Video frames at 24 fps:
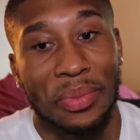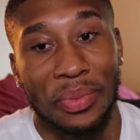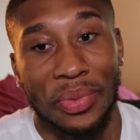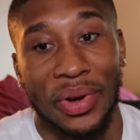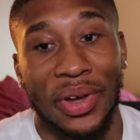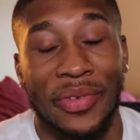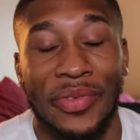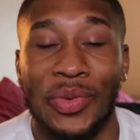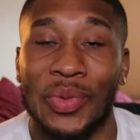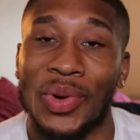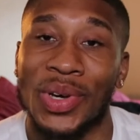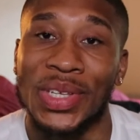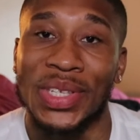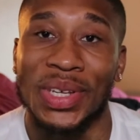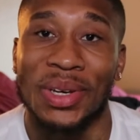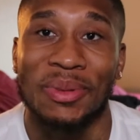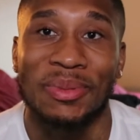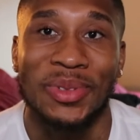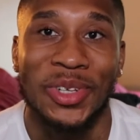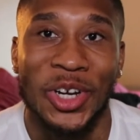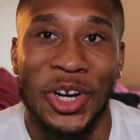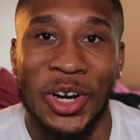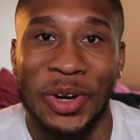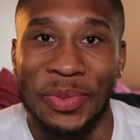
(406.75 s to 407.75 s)
But if you want
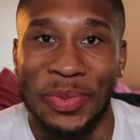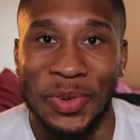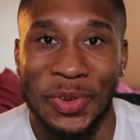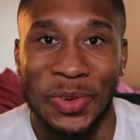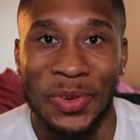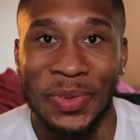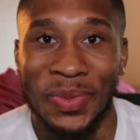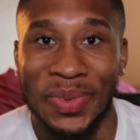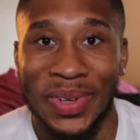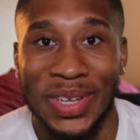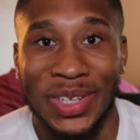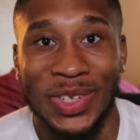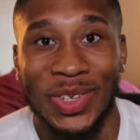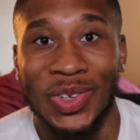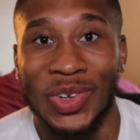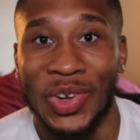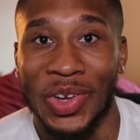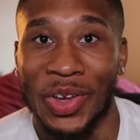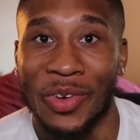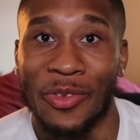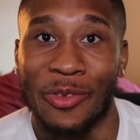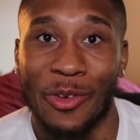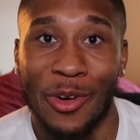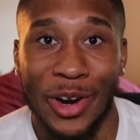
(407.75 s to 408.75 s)
something durable, because you know
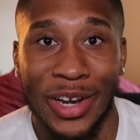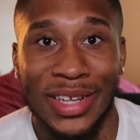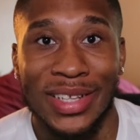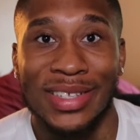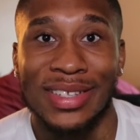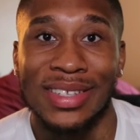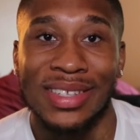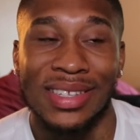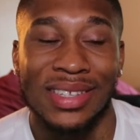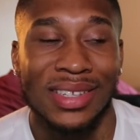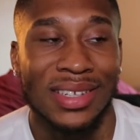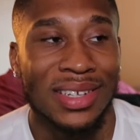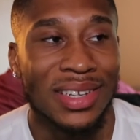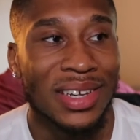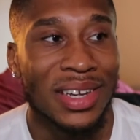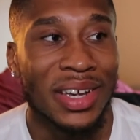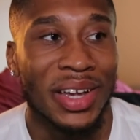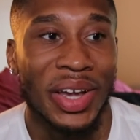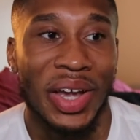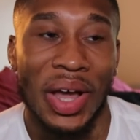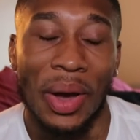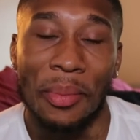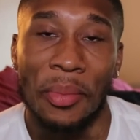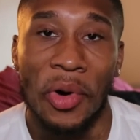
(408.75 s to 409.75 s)
your friends
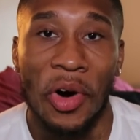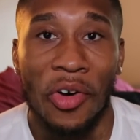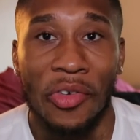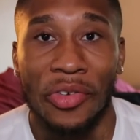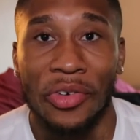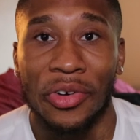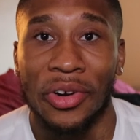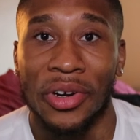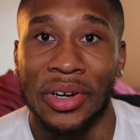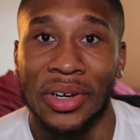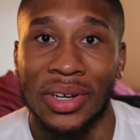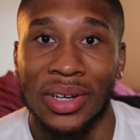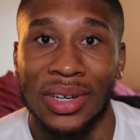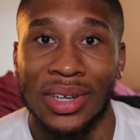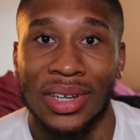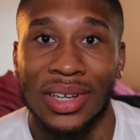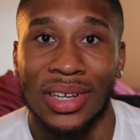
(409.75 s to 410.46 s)
come over,